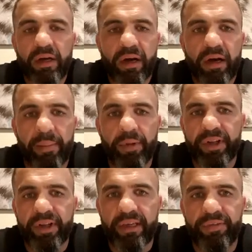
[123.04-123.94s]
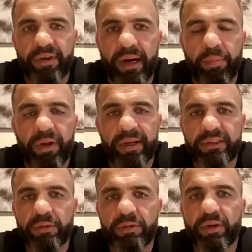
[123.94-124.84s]
I'm not going to give it up when I can
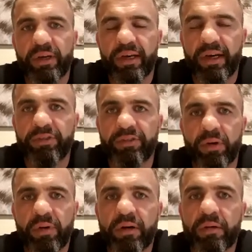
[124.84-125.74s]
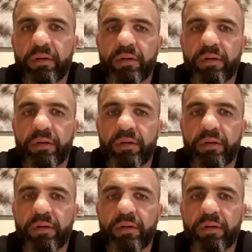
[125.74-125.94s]
still do it and do it well.